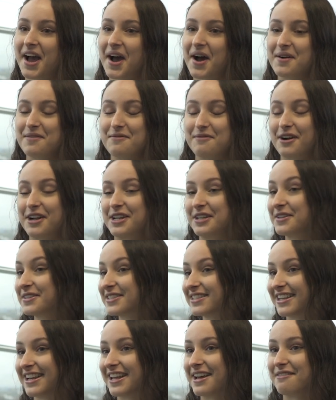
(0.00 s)
Where I
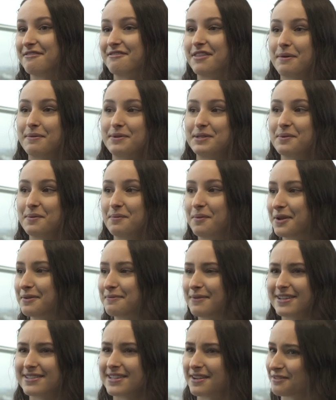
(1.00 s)
used to live, there was
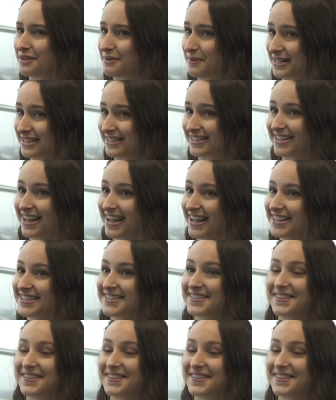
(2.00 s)
one bus every Wednesday.